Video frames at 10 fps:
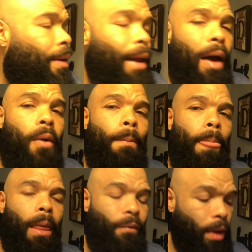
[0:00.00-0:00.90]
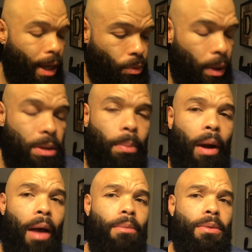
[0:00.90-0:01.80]
Now, if you guys run into
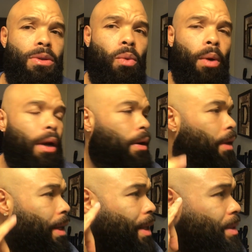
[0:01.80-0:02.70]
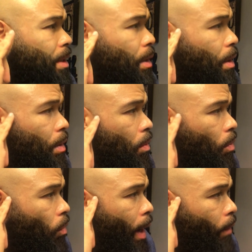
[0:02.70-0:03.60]
problems to where it doesn't look
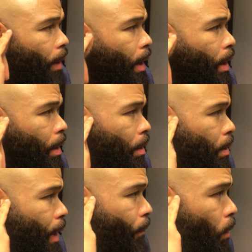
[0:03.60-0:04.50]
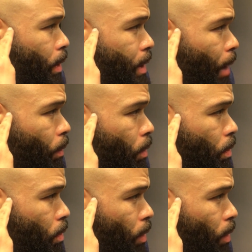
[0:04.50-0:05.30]
right here, like for example,